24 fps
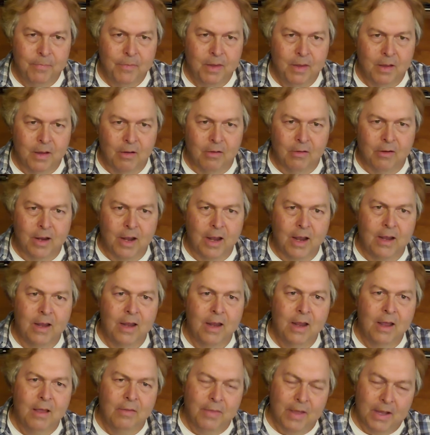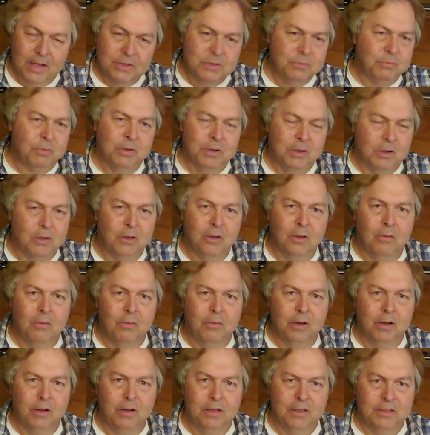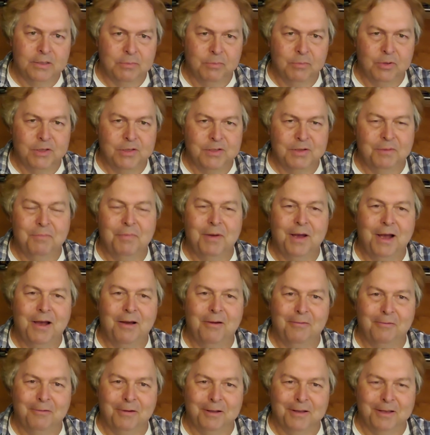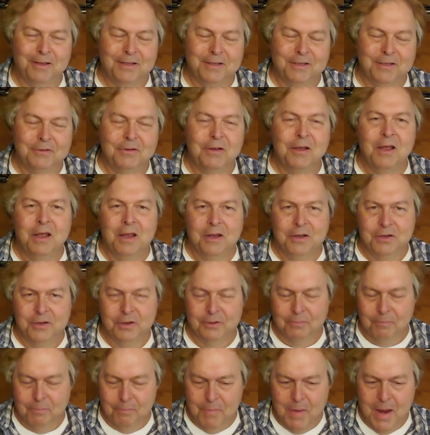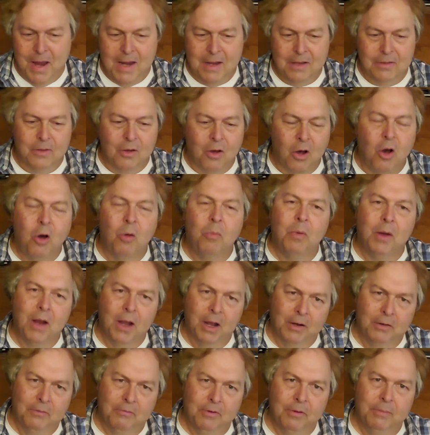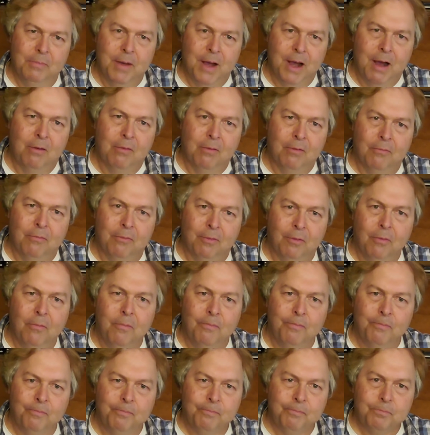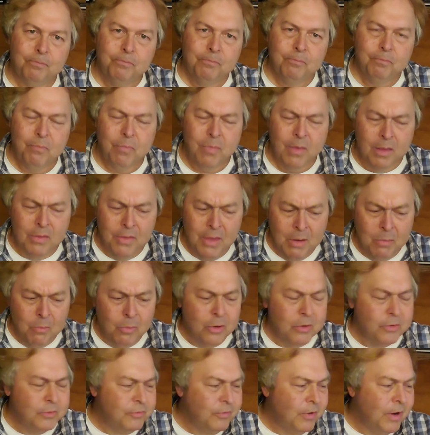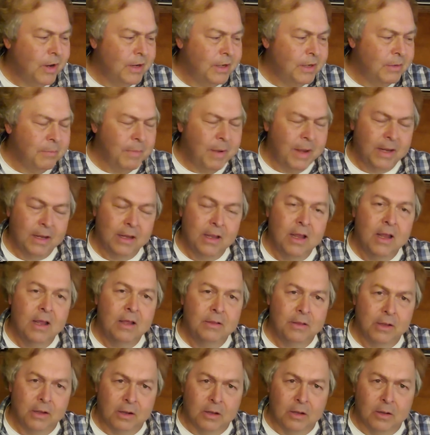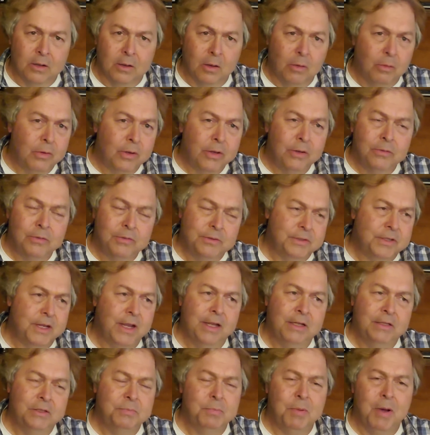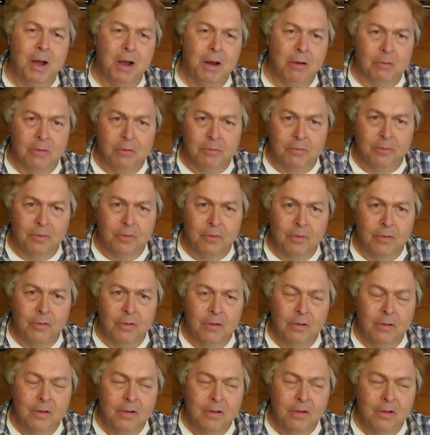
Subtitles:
Okay, that's what colonialism was about, really, to make the home country powerful. They weren't trying to make the colonial states powerful.